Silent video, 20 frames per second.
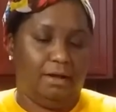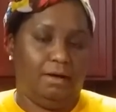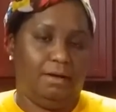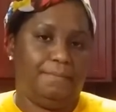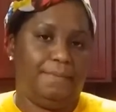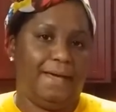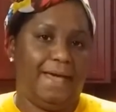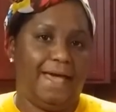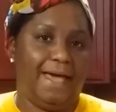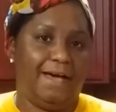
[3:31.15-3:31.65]

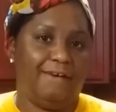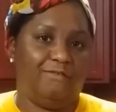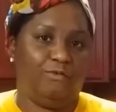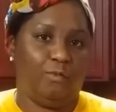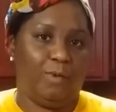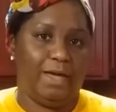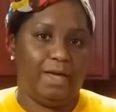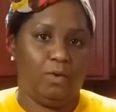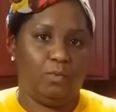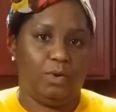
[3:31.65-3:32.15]
up
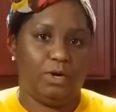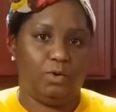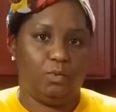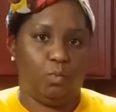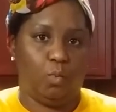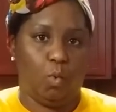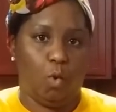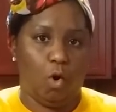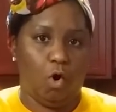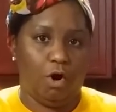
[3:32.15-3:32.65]
halfway with
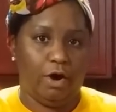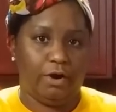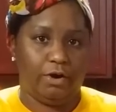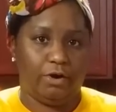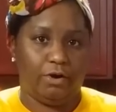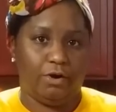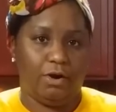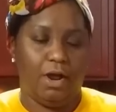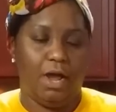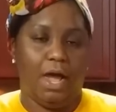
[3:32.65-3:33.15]

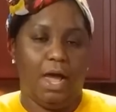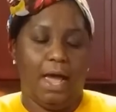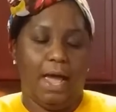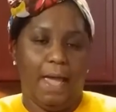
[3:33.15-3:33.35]
water